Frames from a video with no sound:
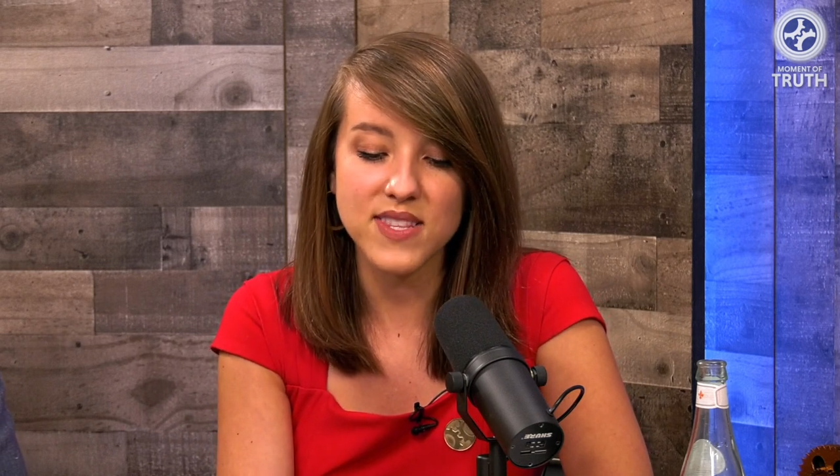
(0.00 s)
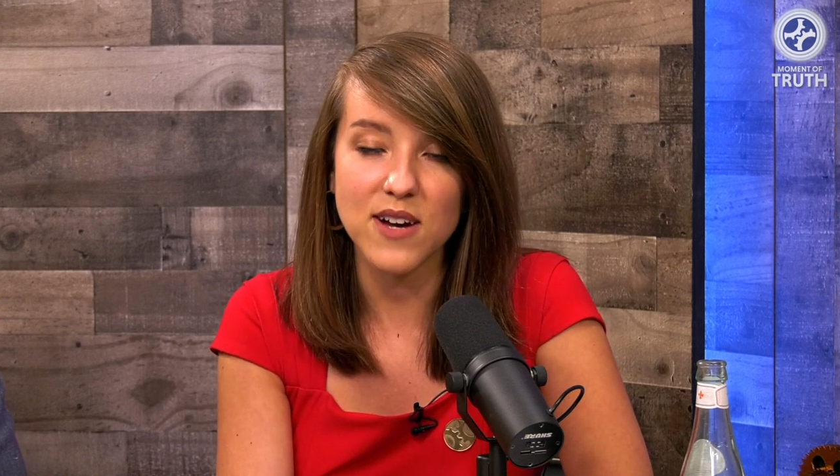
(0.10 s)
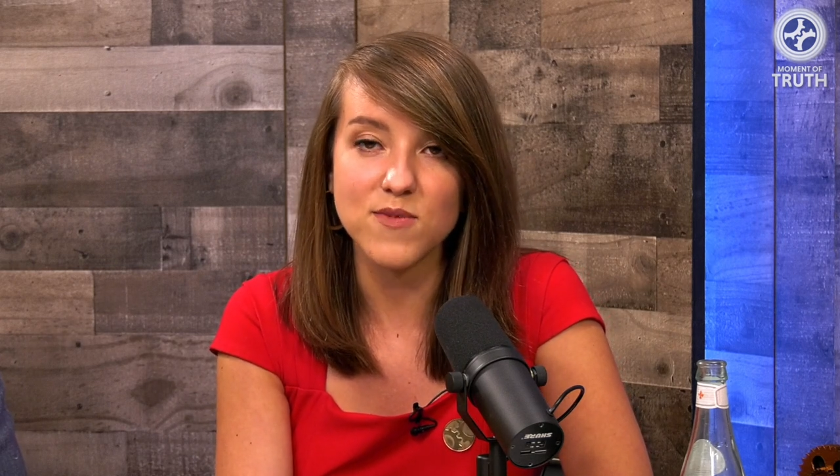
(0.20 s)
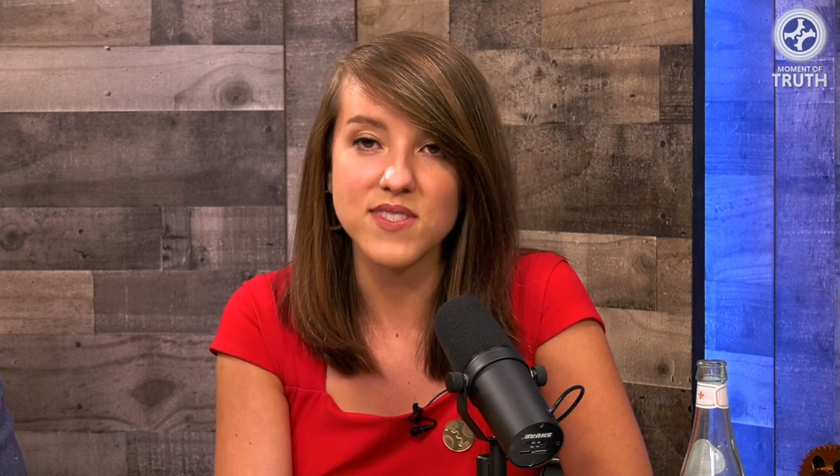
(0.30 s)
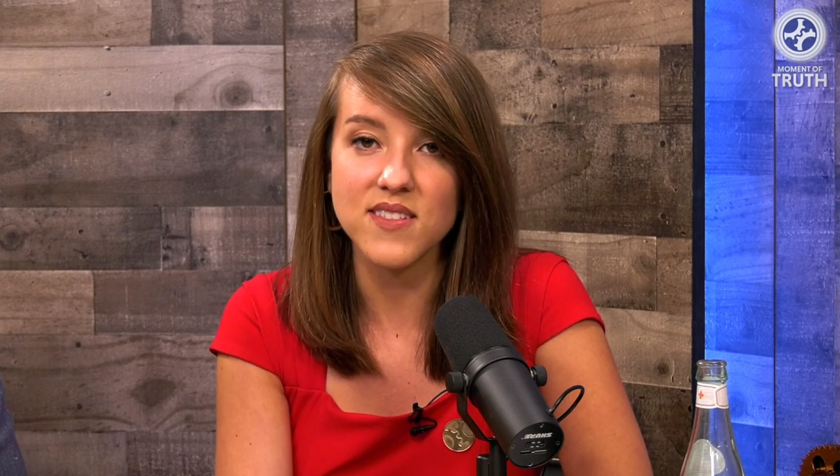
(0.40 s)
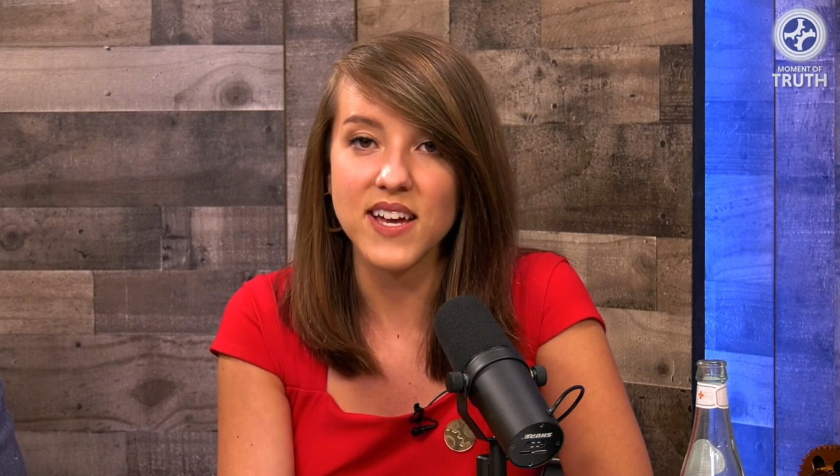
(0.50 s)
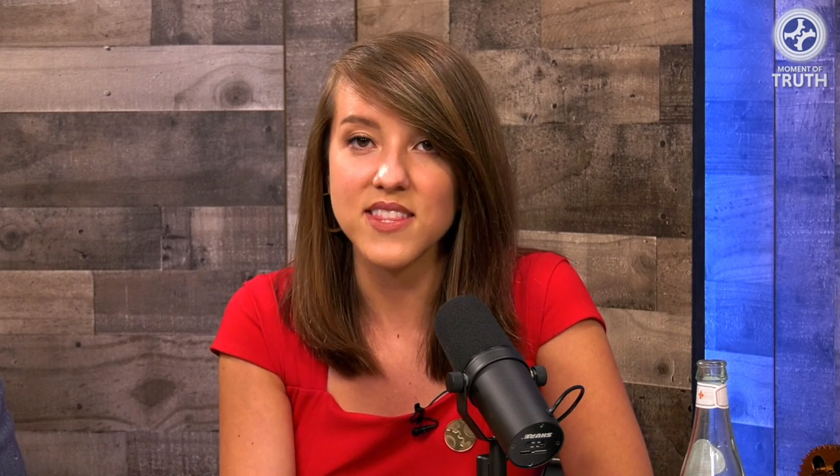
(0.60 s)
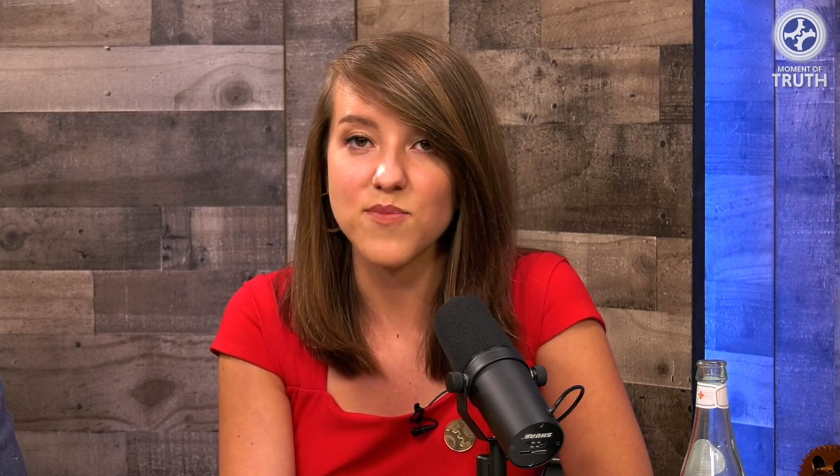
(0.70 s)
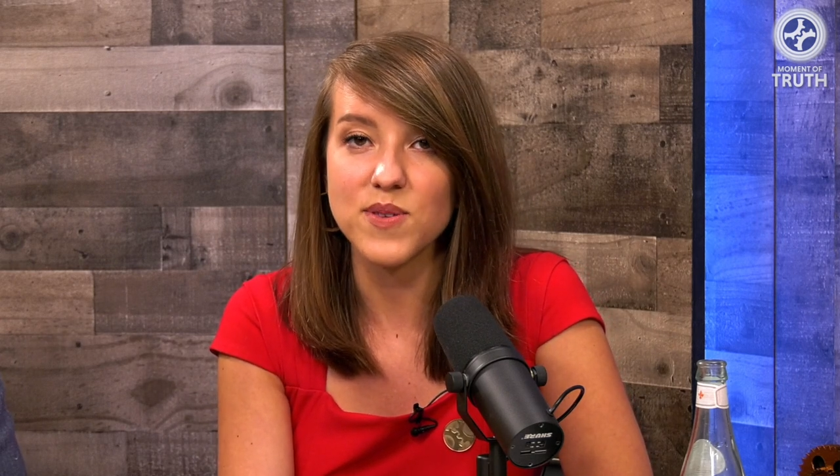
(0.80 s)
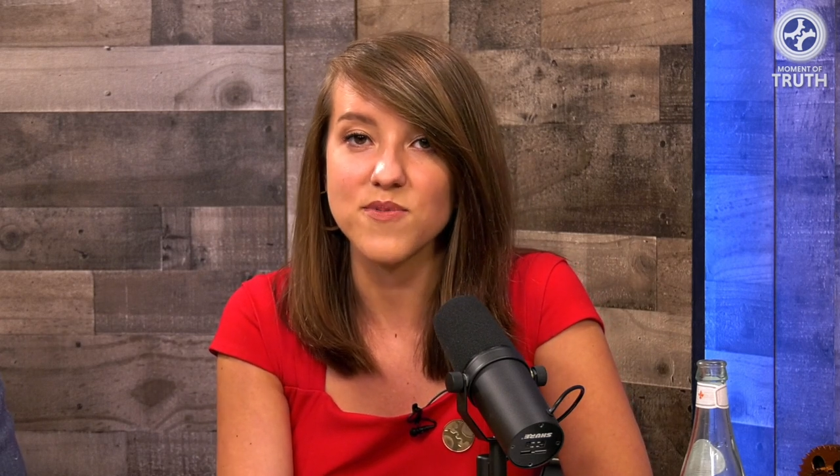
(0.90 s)
that was the line
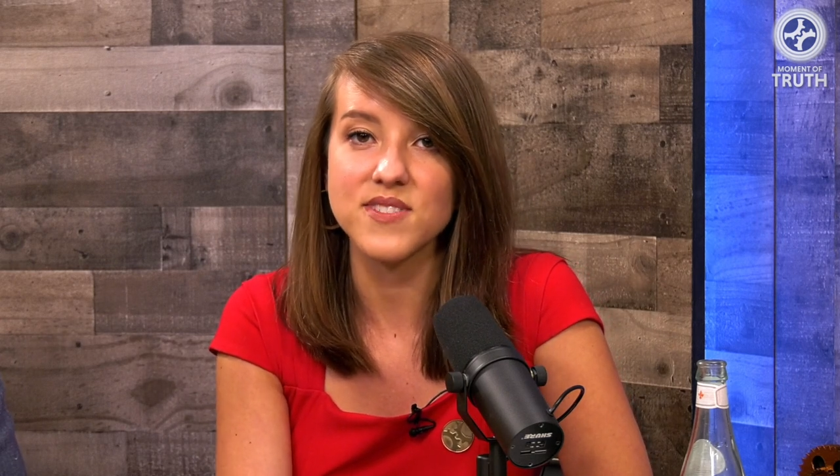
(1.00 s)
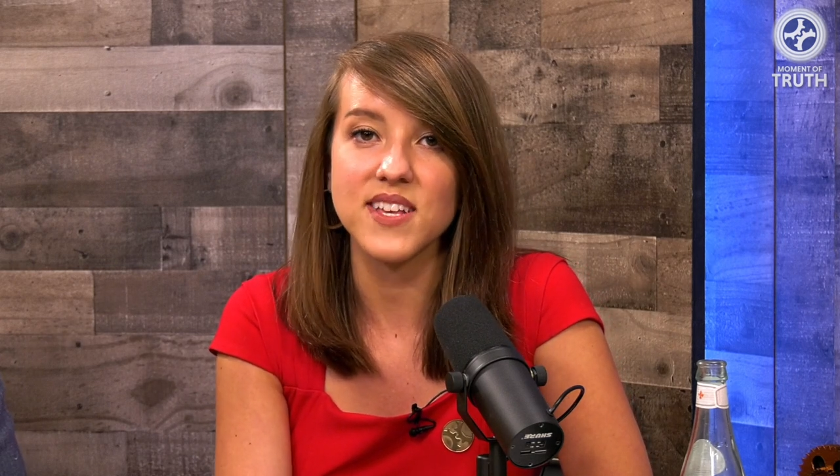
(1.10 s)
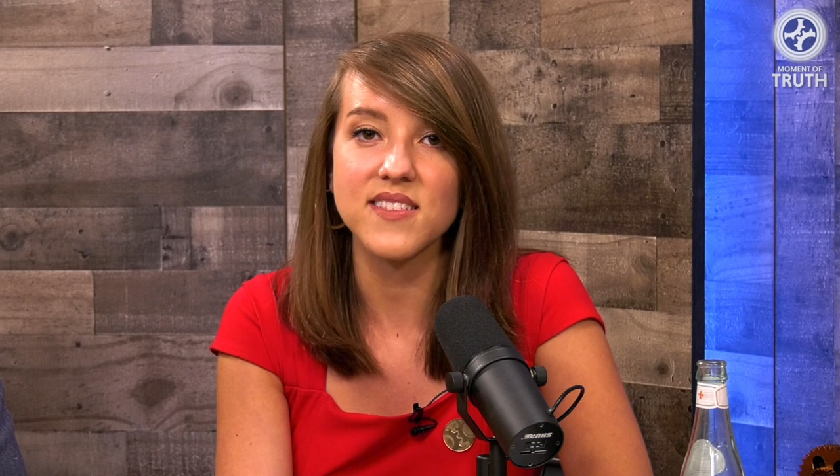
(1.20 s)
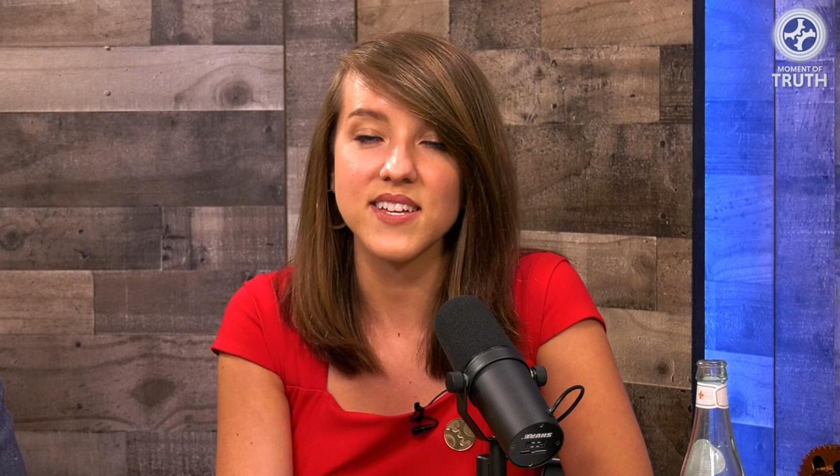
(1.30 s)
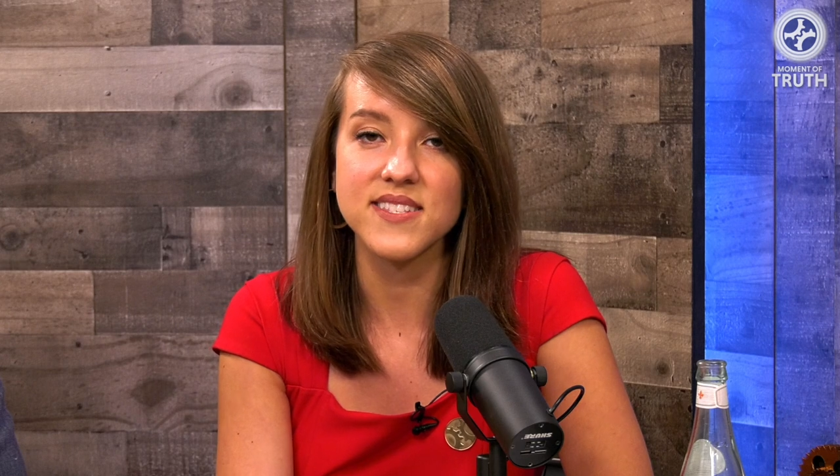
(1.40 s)
that people said, like,